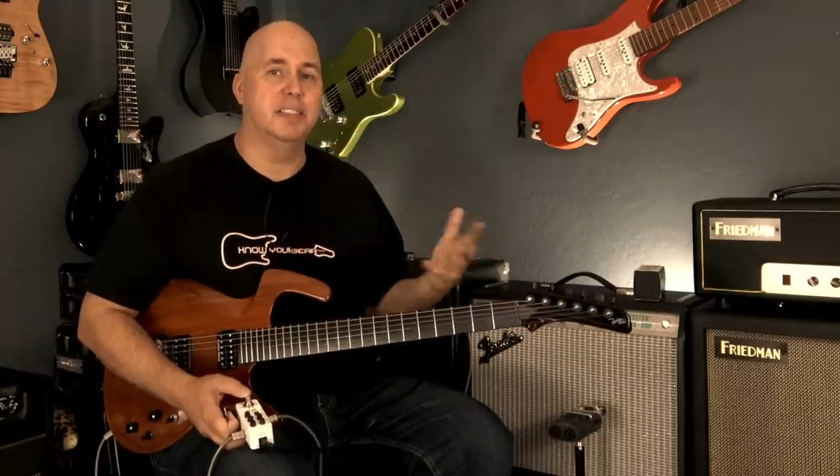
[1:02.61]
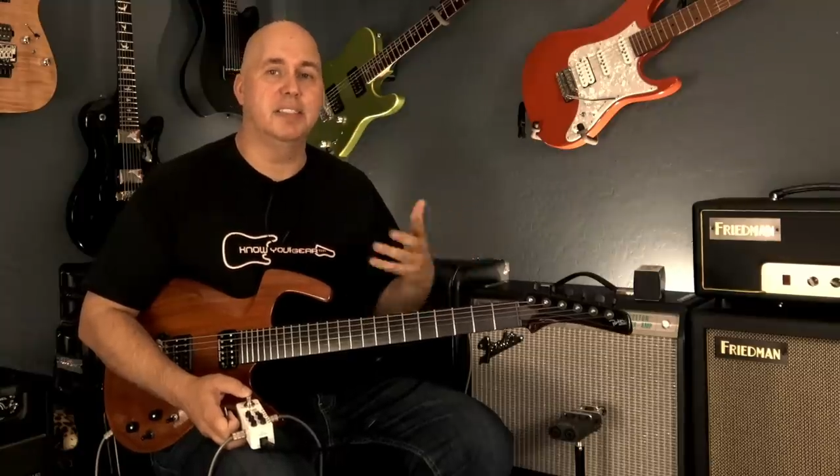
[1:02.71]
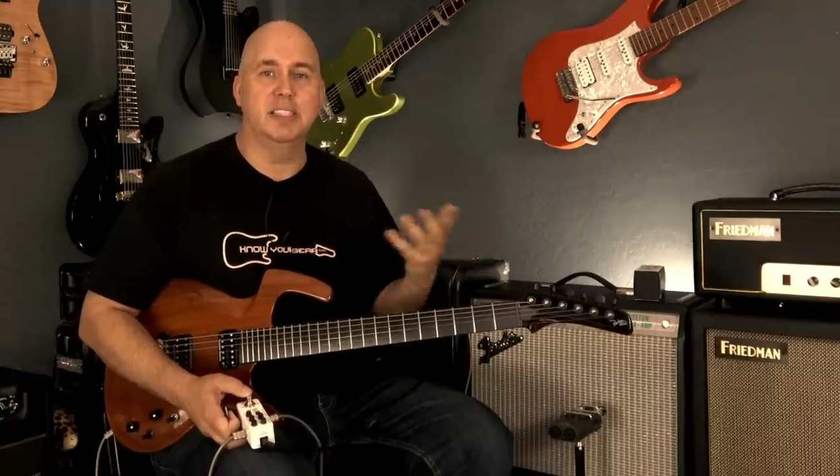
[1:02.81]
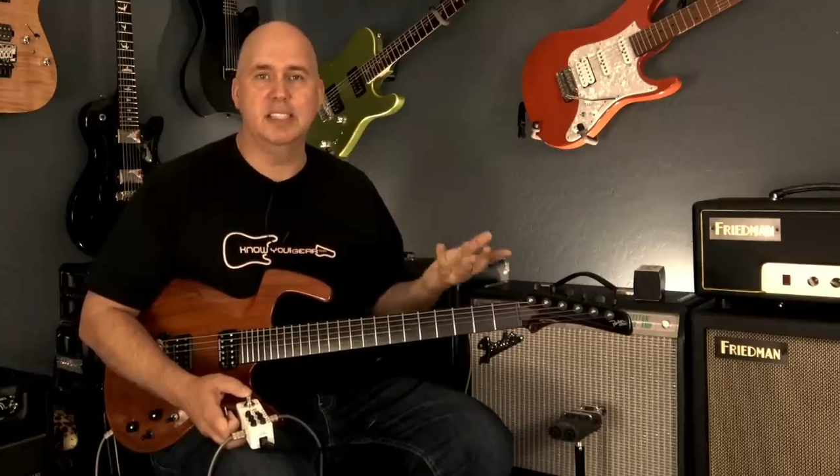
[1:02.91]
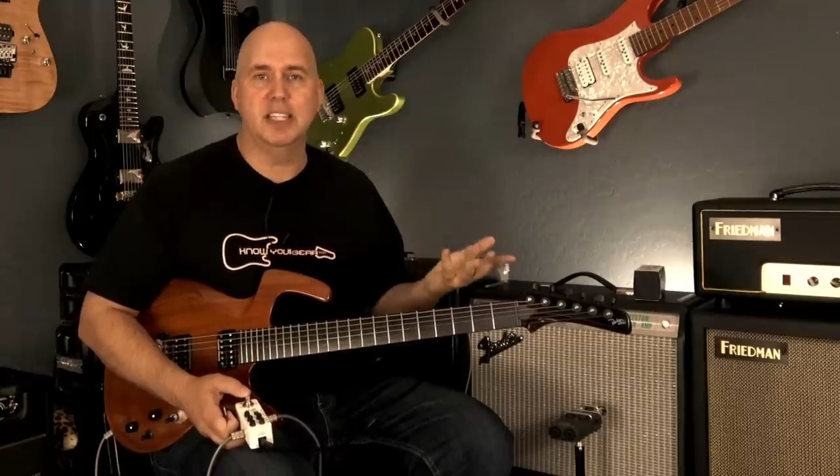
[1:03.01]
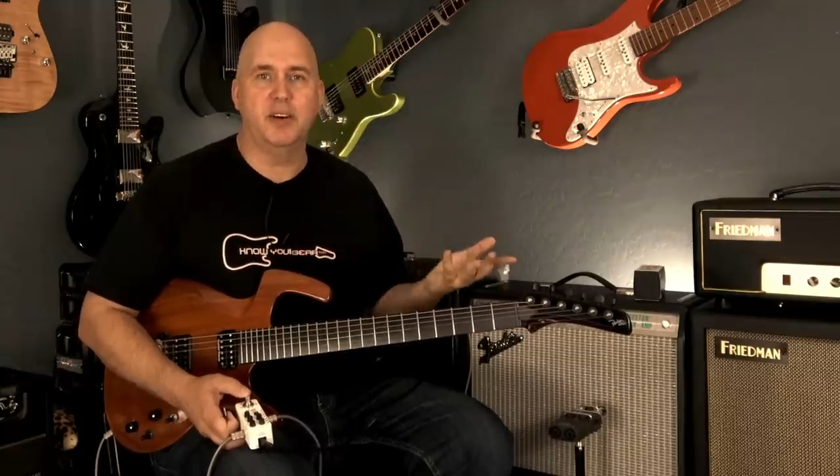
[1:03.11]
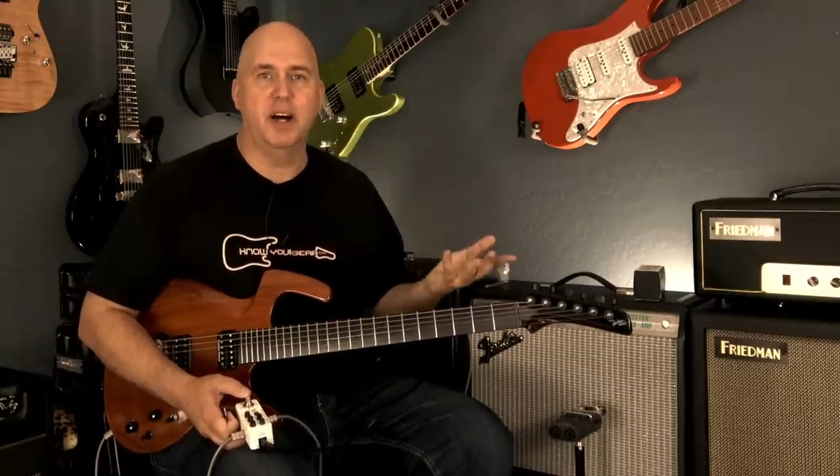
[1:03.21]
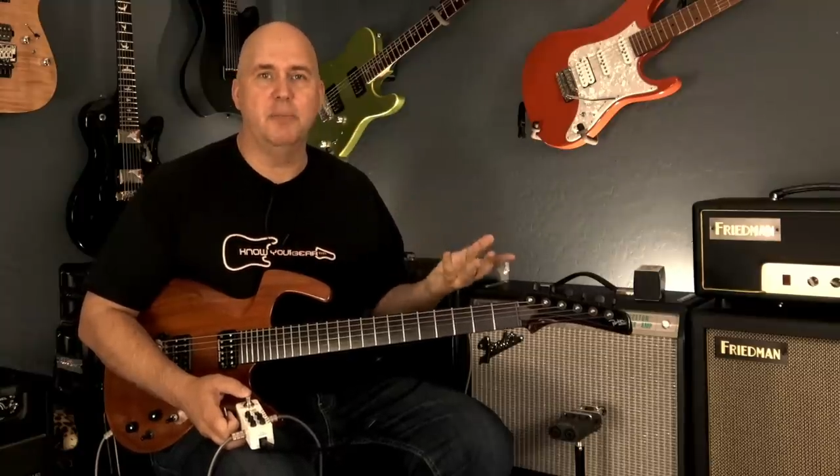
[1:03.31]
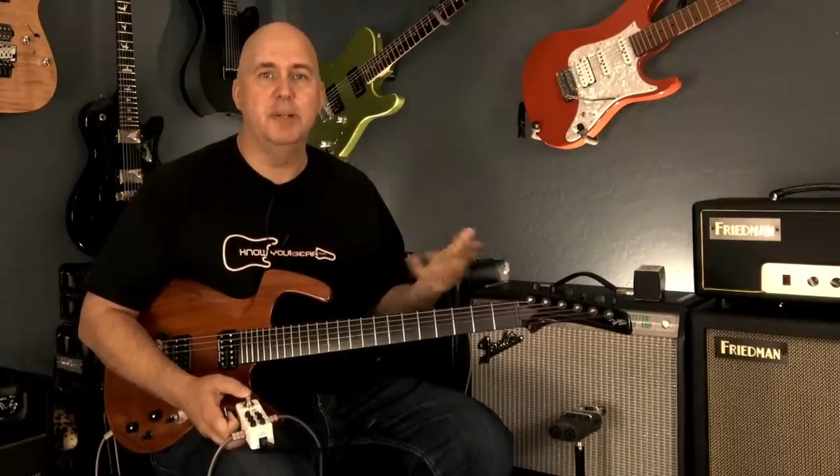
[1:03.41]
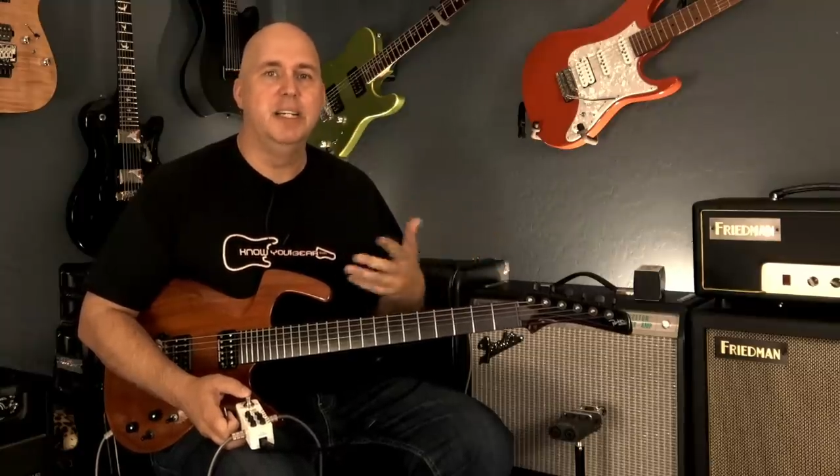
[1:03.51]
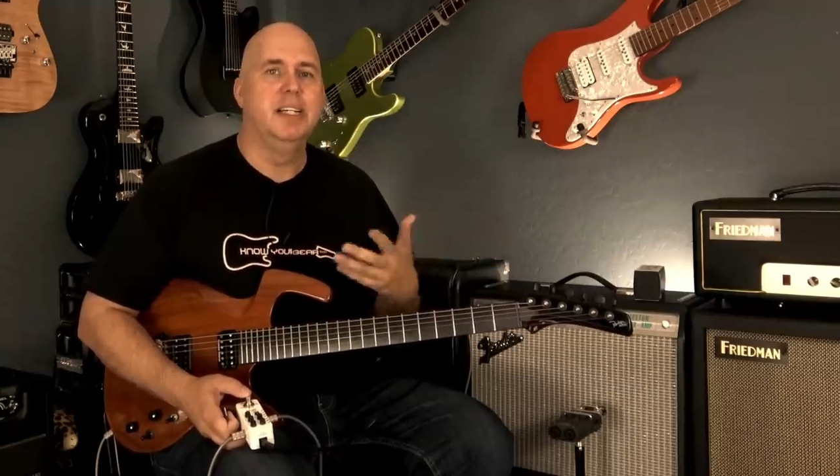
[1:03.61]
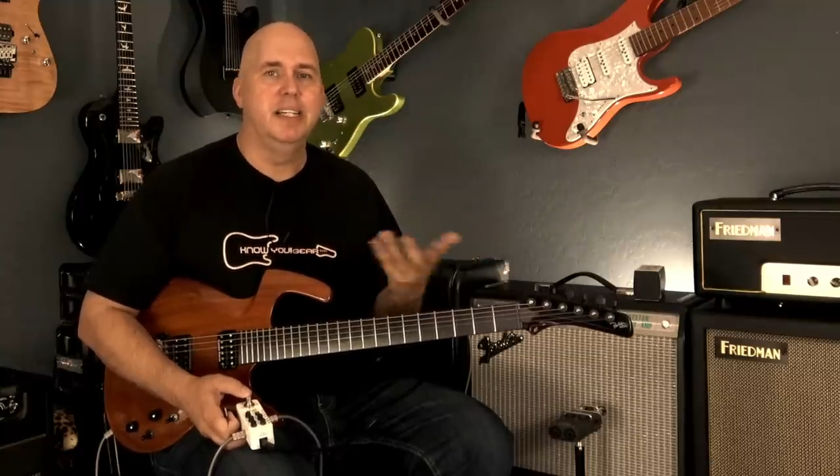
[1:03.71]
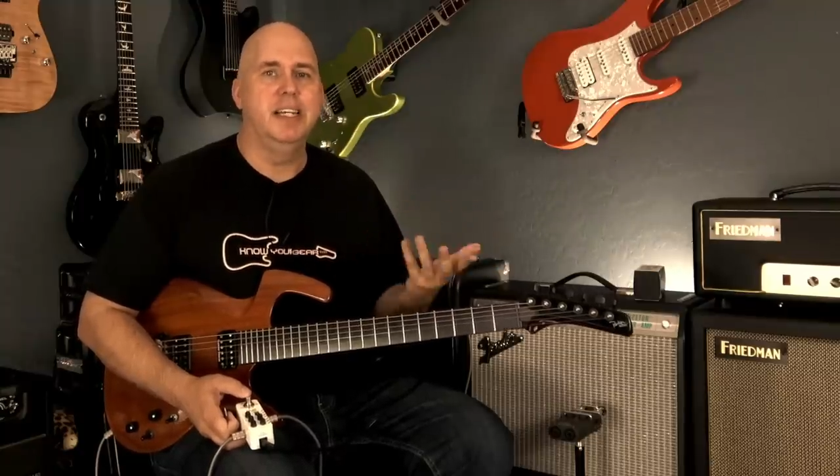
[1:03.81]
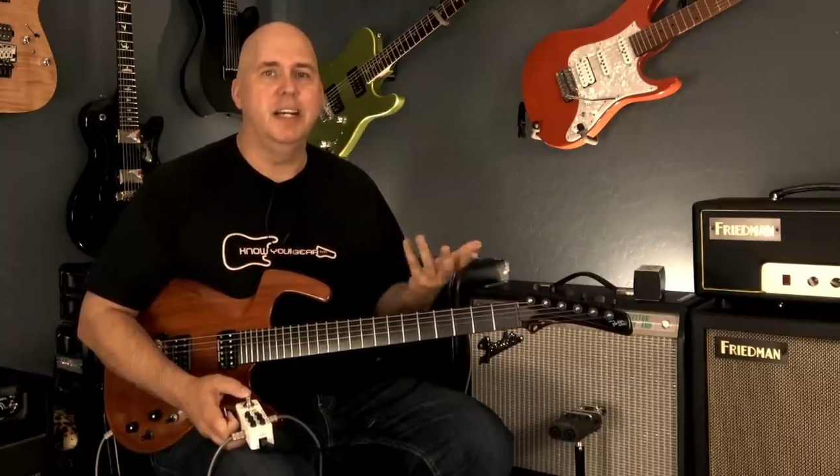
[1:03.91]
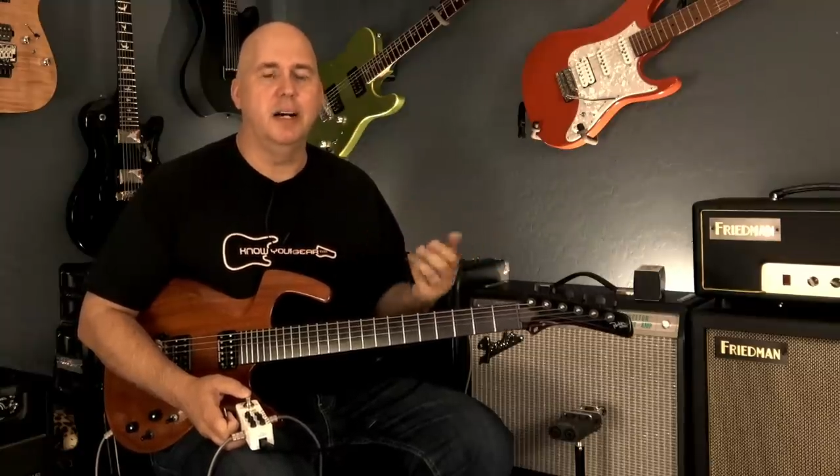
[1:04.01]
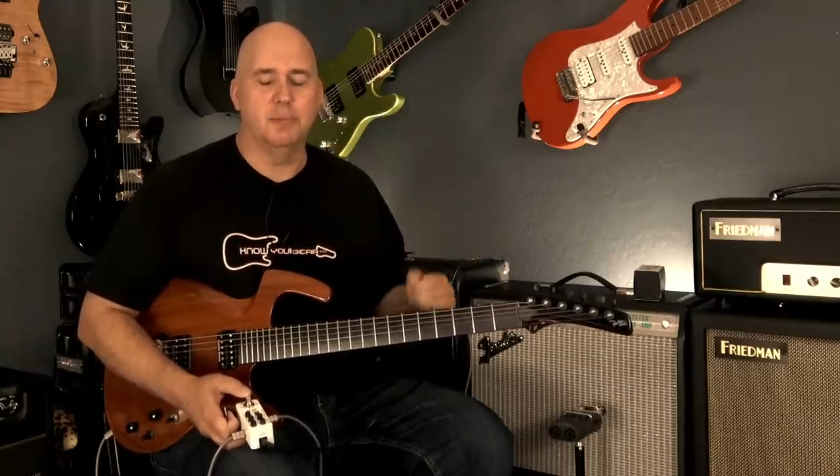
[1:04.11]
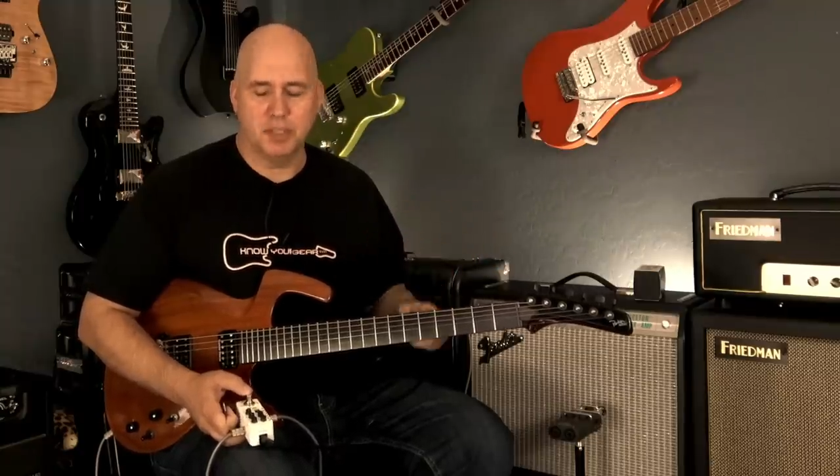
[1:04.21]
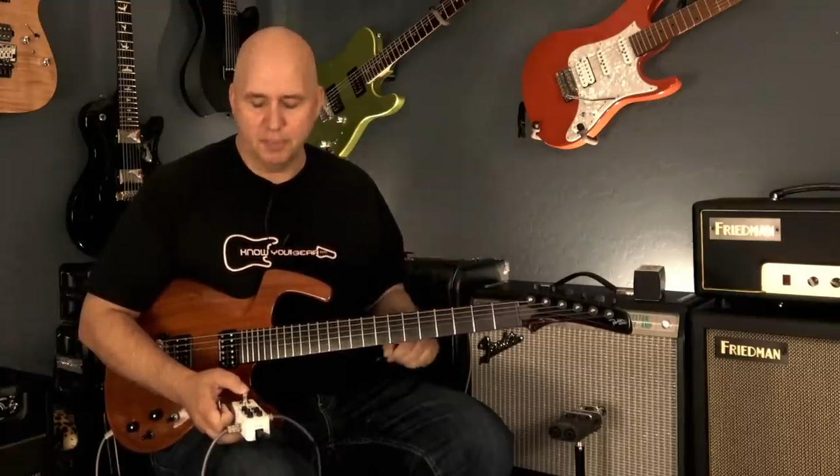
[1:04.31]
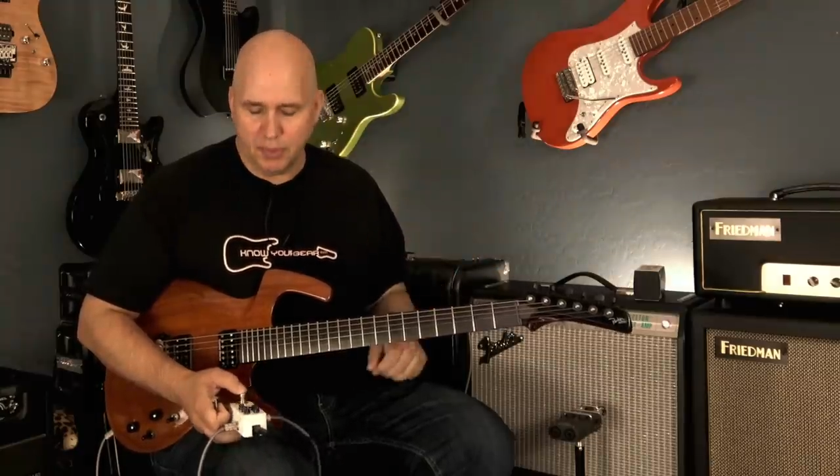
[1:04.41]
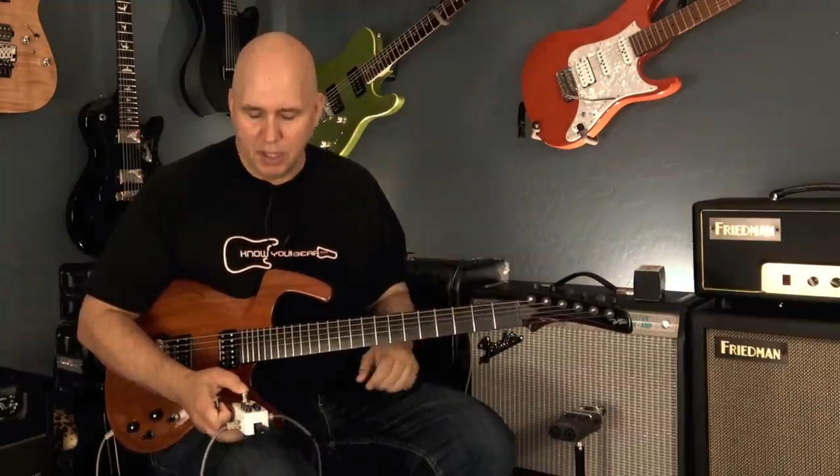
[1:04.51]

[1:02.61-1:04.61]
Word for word: a 60 second hum, it hums.